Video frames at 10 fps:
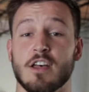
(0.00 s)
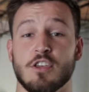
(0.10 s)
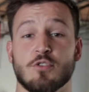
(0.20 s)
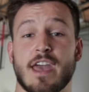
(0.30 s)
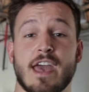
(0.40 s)

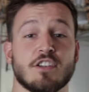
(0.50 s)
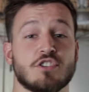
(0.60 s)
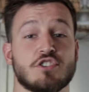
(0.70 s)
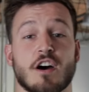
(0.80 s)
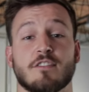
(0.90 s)
You can't
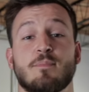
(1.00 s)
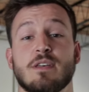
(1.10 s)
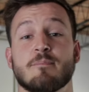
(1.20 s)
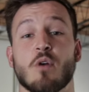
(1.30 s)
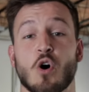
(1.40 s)
just
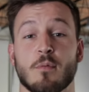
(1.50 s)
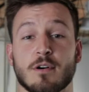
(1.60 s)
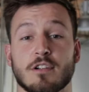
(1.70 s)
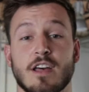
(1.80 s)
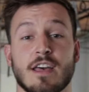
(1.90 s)
be
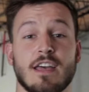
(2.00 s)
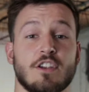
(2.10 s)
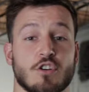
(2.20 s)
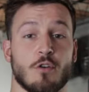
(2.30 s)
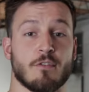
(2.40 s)
mobile in
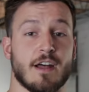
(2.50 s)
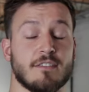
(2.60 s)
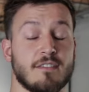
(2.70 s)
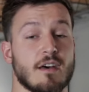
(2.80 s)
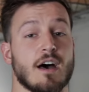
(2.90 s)
your overhead
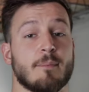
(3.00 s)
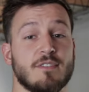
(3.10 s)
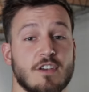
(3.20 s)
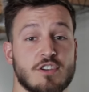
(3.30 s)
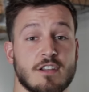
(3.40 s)

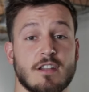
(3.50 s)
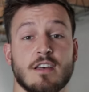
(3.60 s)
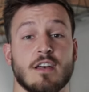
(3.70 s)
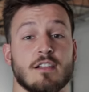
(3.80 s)
position.